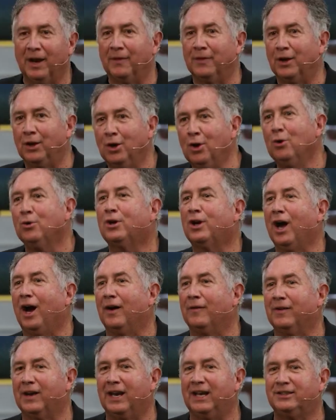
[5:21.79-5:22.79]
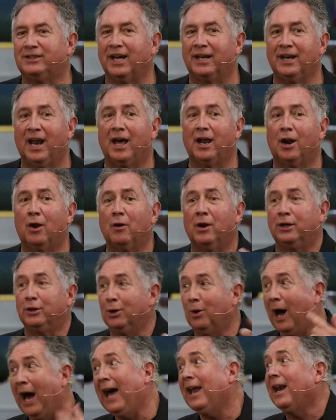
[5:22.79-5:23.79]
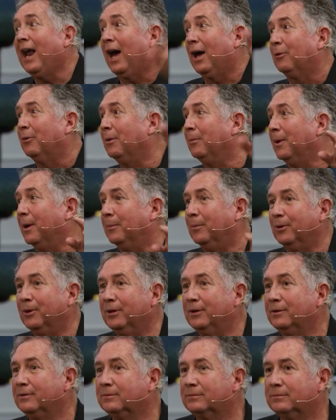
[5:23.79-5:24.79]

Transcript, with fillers: in the New Covenant, he said, Not only do I not remember it,